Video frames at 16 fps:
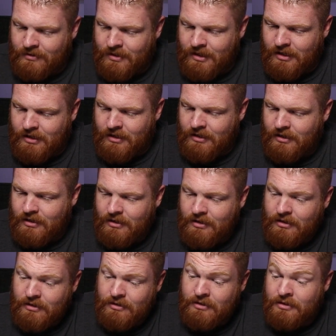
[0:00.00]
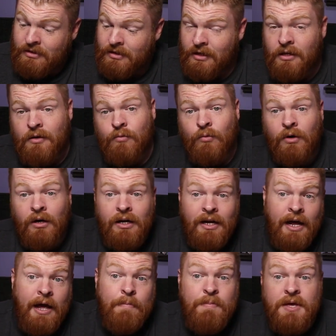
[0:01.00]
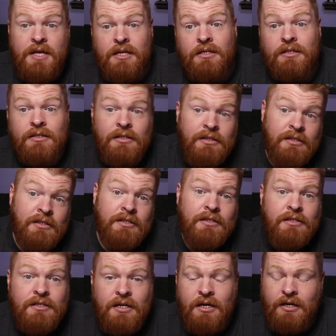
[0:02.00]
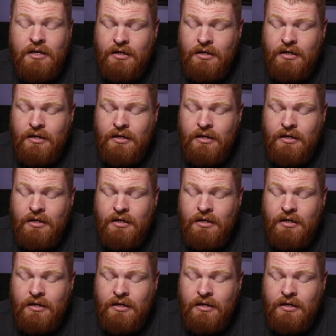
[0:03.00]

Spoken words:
and see what happens.